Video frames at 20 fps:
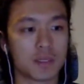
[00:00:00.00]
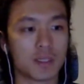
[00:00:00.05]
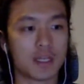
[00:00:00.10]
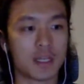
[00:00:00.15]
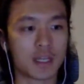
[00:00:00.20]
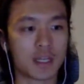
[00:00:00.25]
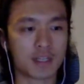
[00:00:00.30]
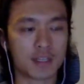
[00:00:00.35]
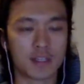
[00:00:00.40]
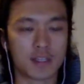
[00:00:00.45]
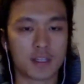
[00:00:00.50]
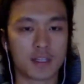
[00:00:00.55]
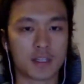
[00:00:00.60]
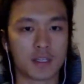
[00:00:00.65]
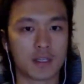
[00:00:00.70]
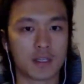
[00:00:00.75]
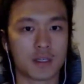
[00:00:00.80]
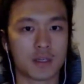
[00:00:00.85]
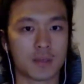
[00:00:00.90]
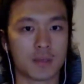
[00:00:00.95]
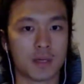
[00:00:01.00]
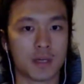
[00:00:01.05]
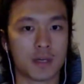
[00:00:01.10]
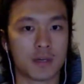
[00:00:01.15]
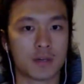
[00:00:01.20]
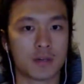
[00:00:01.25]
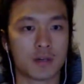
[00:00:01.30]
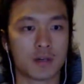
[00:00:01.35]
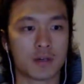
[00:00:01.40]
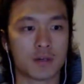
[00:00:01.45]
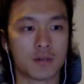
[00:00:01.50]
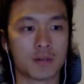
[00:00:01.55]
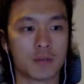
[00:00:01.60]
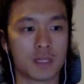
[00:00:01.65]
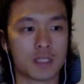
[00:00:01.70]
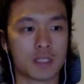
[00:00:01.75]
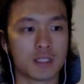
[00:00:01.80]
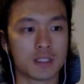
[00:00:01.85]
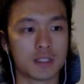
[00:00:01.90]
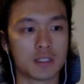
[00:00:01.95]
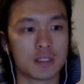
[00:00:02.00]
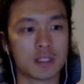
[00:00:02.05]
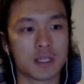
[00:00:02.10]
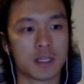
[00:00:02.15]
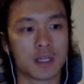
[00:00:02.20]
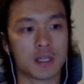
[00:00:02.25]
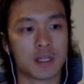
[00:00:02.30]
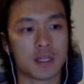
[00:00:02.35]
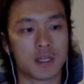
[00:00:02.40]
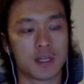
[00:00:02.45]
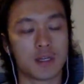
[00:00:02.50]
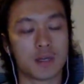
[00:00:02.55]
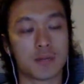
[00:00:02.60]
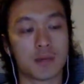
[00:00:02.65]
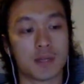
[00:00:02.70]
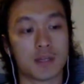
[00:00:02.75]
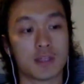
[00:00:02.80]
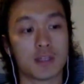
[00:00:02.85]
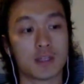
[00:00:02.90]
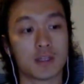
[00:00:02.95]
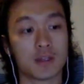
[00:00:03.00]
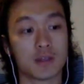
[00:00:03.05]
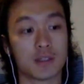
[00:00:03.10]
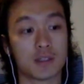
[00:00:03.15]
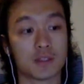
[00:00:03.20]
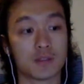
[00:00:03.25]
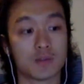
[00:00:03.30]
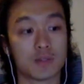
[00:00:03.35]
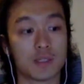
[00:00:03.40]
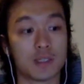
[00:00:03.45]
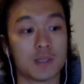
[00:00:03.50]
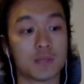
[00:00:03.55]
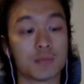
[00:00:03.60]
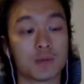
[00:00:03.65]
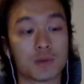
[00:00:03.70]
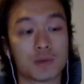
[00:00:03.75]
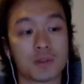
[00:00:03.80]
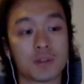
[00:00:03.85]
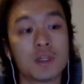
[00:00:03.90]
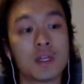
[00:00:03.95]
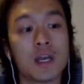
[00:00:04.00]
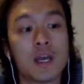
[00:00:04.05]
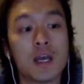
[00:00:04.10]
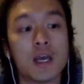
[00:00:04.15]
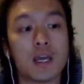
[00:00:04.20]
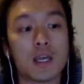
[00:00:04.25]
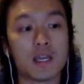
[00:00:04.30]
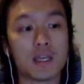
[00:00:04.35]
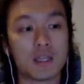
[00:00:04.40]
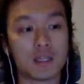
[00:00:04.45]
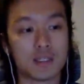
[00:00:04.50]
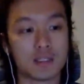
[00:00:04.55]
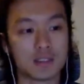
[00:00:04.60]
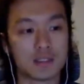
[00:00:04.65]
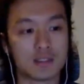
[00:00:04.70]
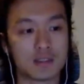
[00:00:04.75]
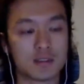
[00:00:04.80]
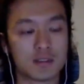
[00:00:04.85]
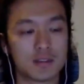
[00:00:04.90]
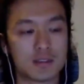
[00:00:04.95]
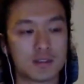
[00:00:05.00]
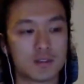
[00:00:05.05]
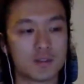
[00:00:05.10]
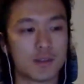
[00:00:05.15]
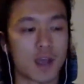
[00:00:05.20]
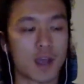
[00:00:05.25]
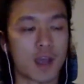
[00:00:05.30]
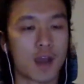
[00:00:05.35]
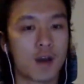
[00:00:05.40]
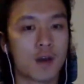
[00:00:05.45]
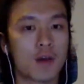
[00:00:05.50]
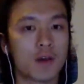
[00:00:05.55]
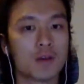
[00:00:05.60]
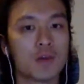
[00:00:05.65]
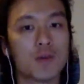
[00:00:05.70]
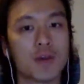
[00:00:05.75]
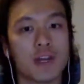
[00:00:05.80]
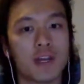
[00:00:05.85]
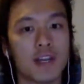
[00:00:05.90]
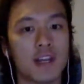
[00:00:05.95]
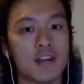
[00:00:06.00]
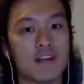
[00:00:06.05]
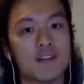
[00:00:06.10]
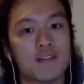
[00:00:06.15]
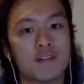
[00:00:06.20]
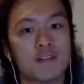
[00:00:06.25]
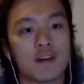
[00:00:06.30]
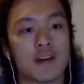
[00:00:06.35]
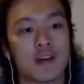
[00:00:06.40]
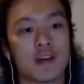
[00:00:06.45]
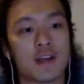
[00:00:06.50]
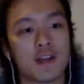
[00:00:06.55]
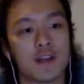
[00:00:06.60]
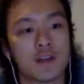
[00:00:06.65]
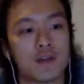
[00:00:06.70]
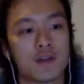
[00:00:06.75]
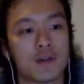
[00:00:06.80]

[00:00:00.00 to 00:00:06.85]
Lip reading: Another thing about automation that I think is really important is how are you identifying,